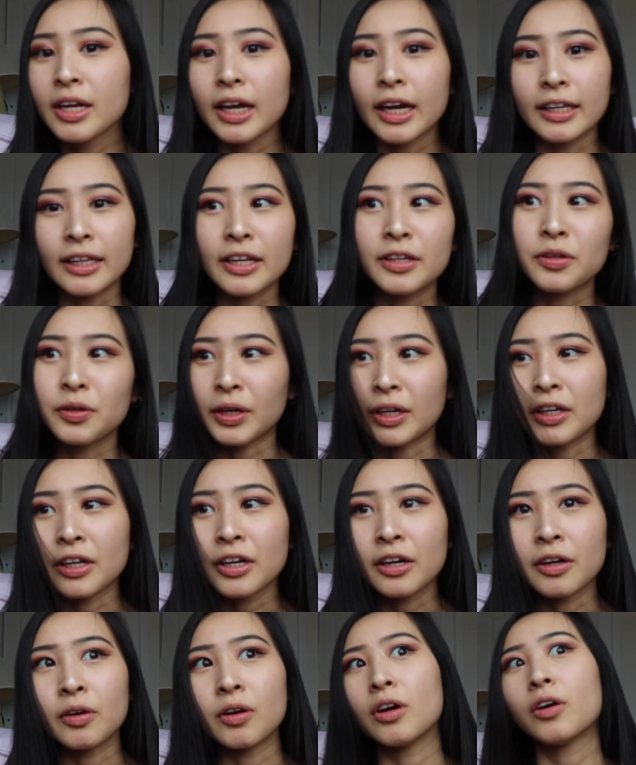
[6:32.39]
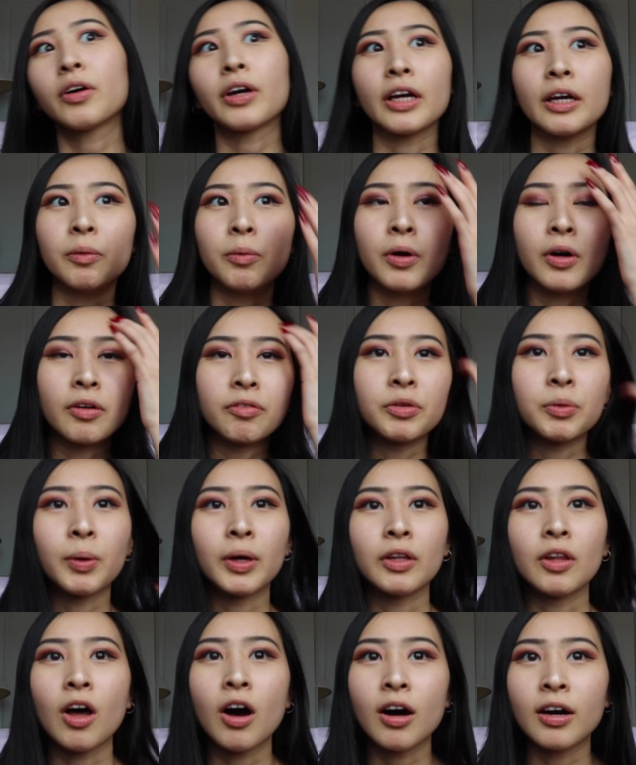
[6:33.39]
And then you can know, okay, well, if you
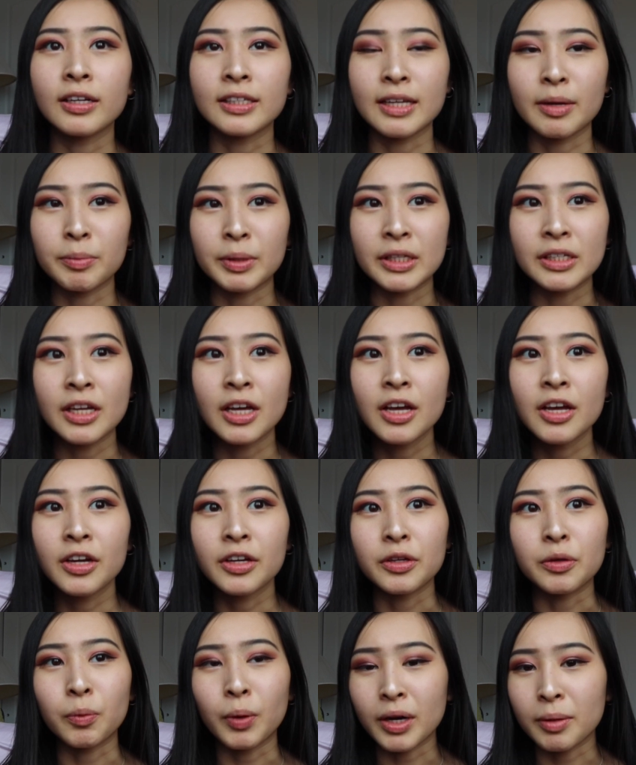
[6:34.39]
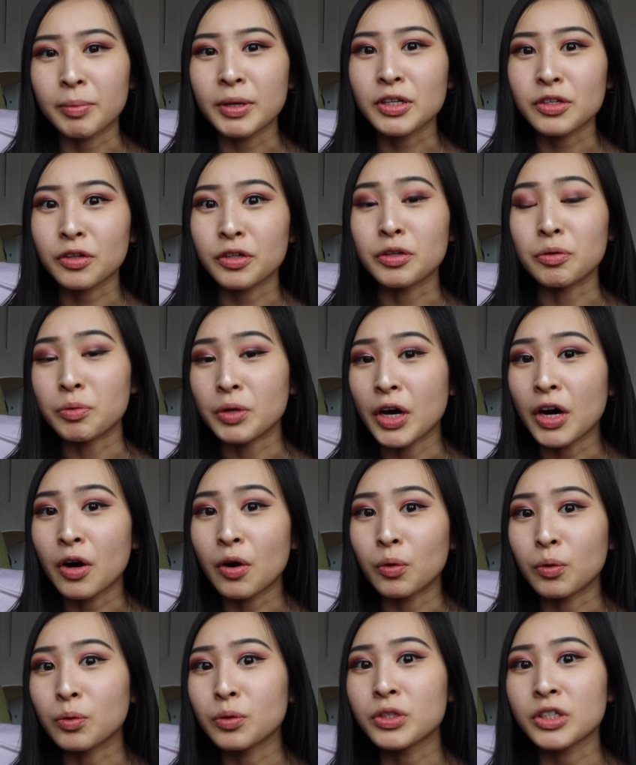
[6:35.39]
want logs, that means you want to make sure you
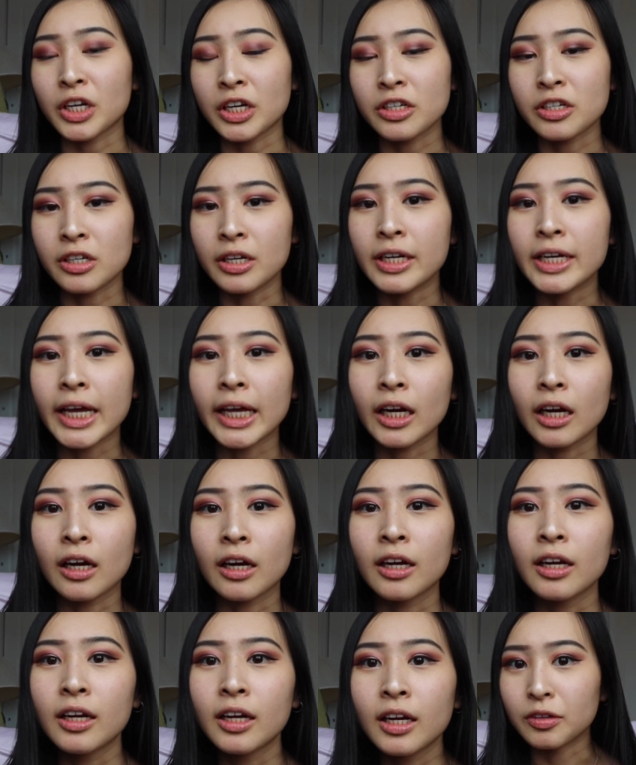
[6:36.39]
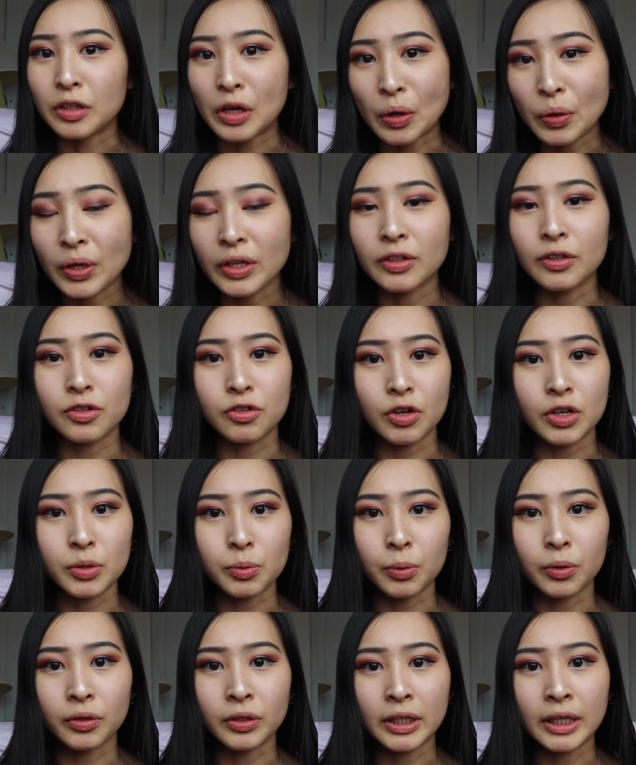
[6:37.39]
know who's changing the data, know that they're
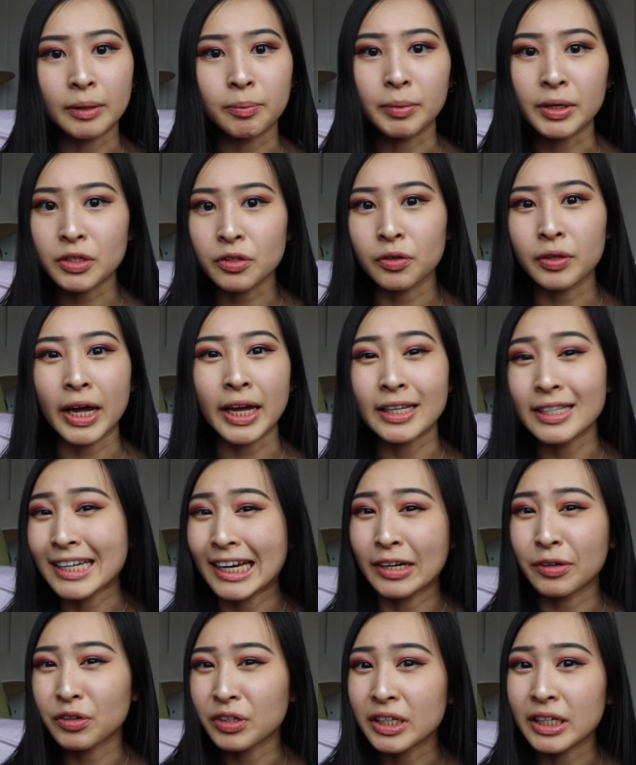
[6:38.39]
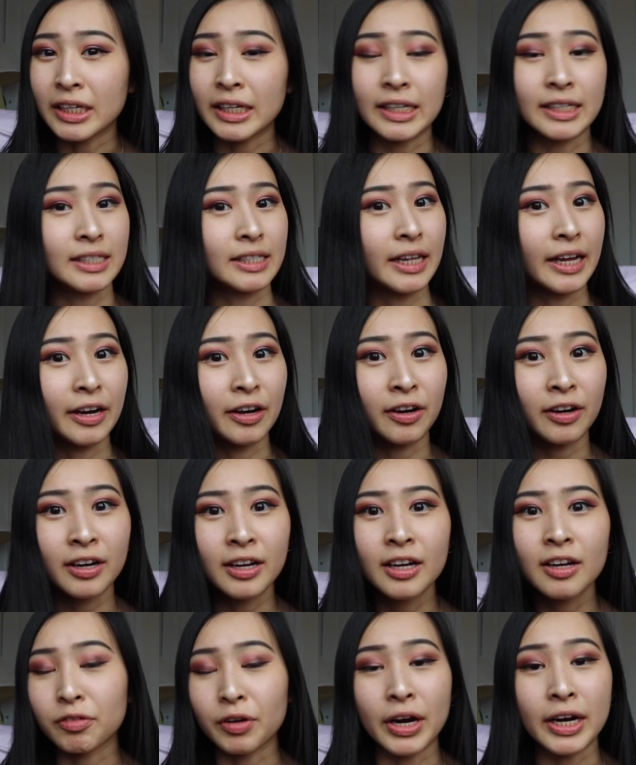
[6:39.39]
trustworthy, make sure that integrity is there
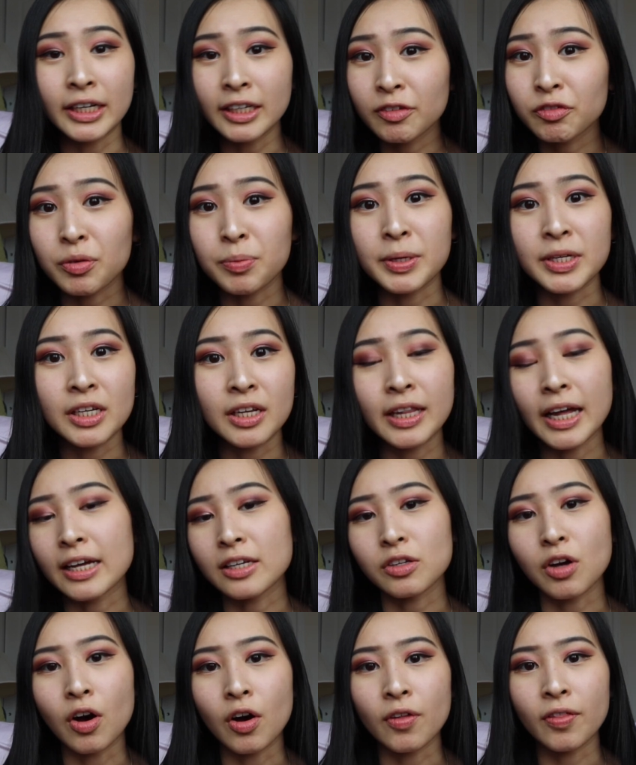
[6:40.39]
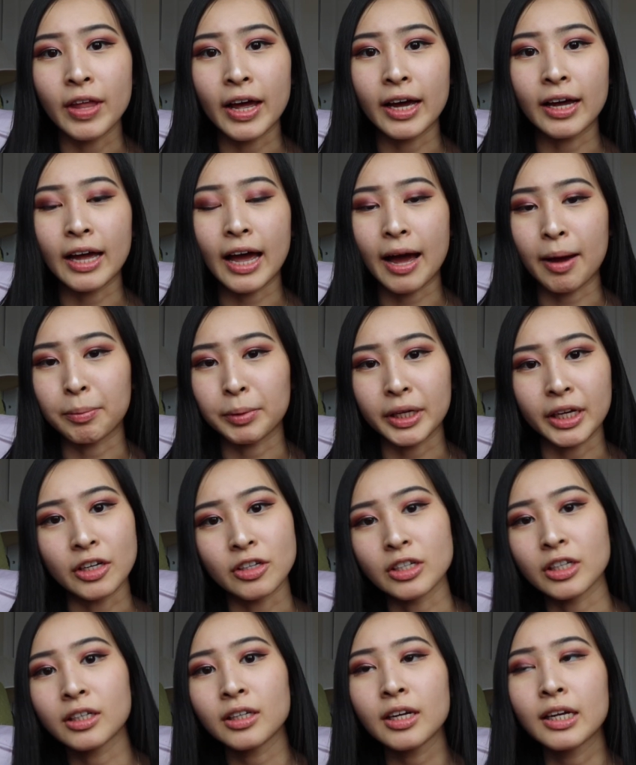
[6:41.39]
for any information that's on that
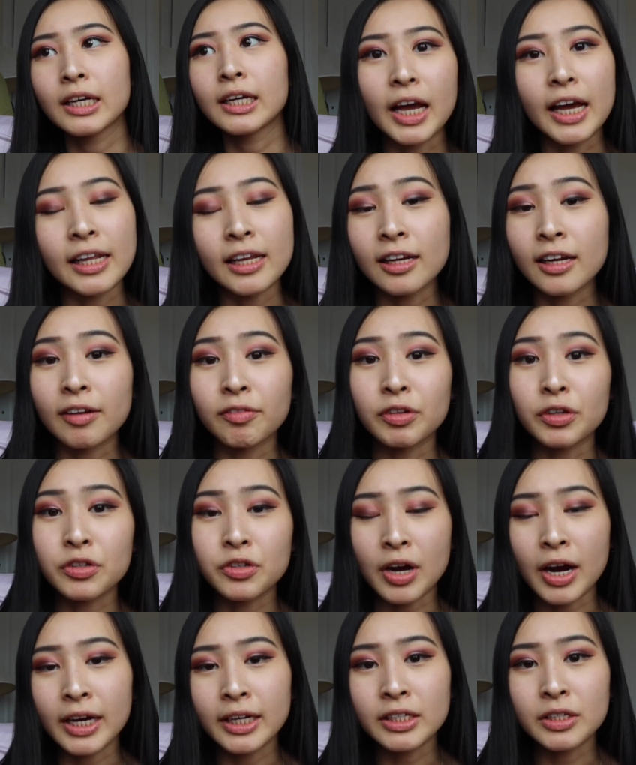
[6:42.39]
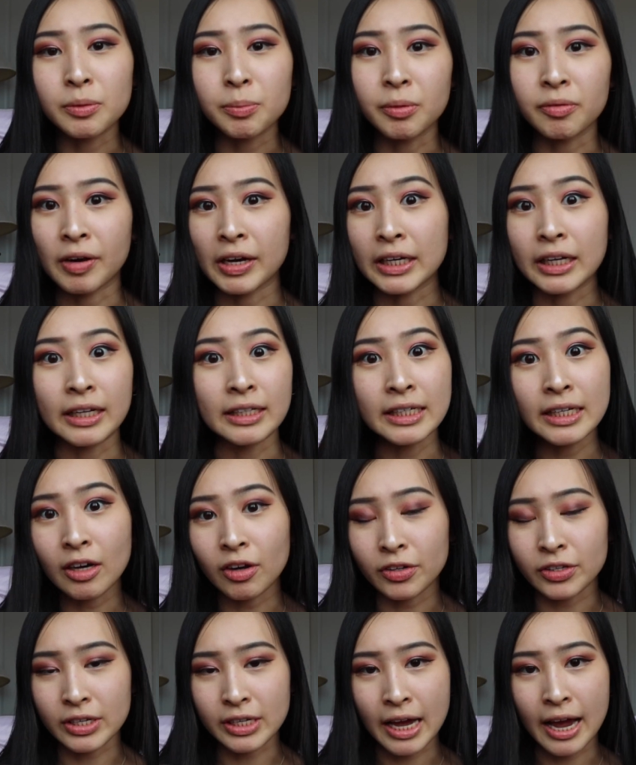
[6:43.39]
application. And and then if they're trying to prevent a
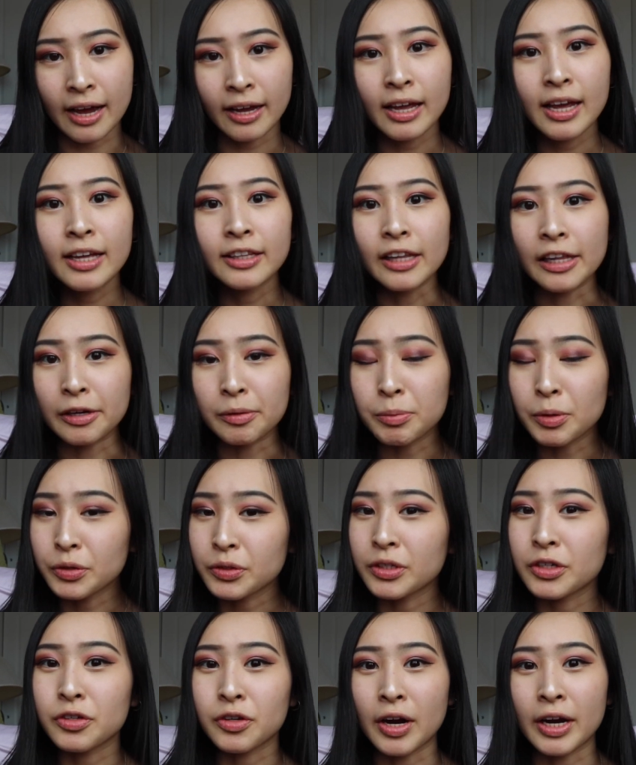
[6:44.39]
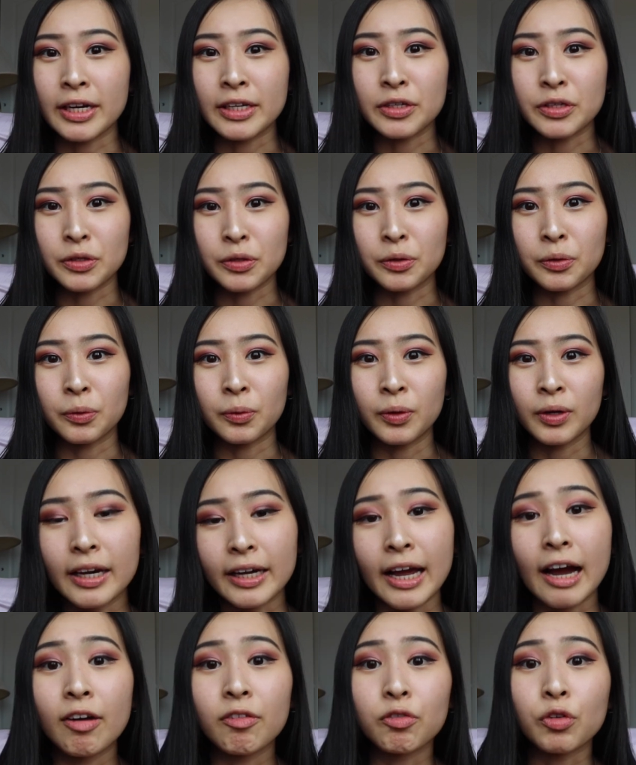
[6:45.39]
DDoS attack, then they're mostly trying to
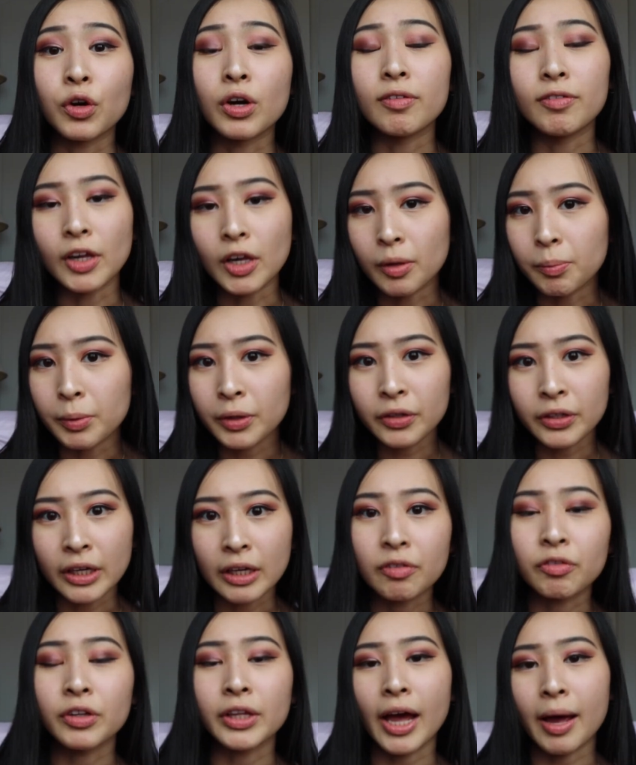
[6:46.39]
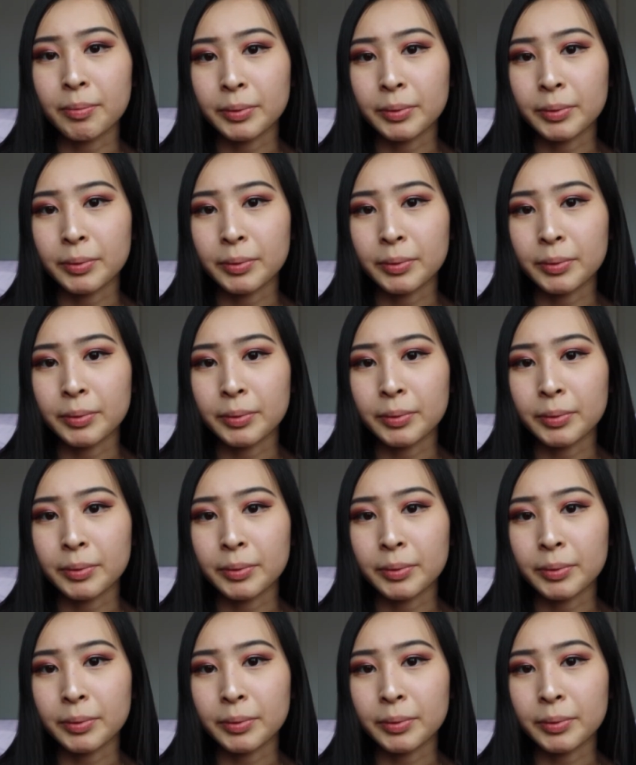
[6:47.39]
account for availability for the